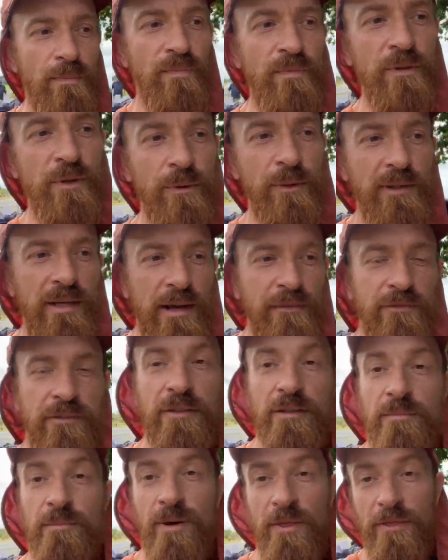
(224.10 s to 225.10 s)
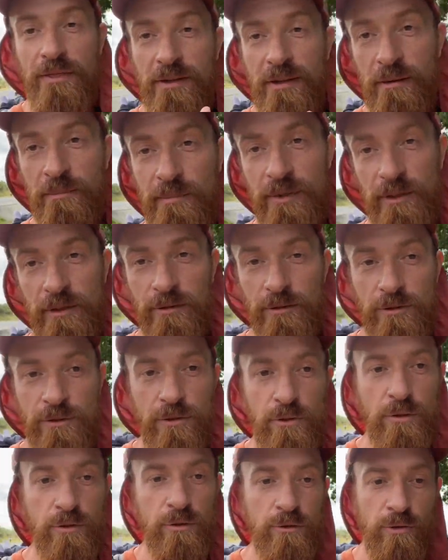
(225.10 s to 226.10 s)
do it after a month Camino
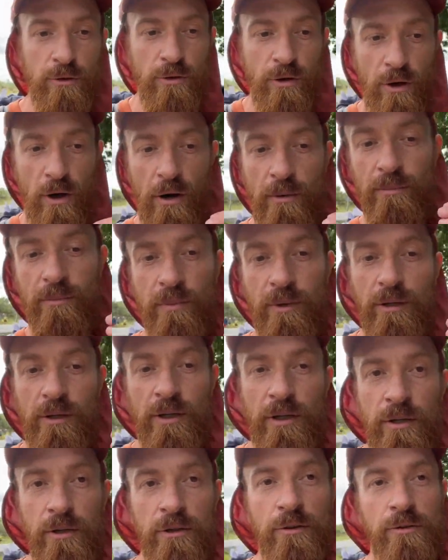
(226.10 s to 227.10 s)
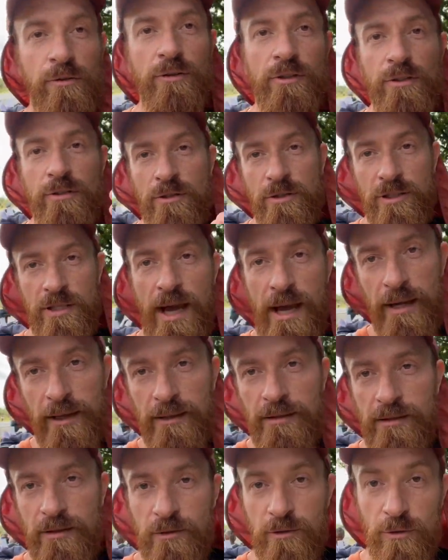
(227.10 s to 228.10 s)
to come to the
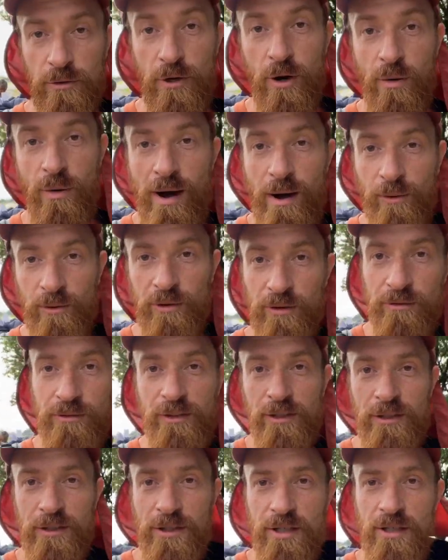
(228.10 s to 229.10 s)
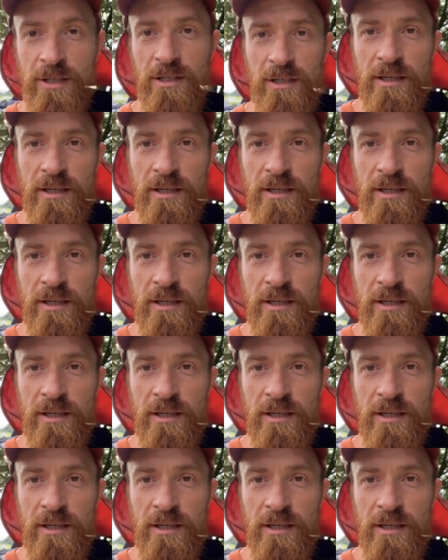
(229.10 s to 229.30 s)
society, to go out of this.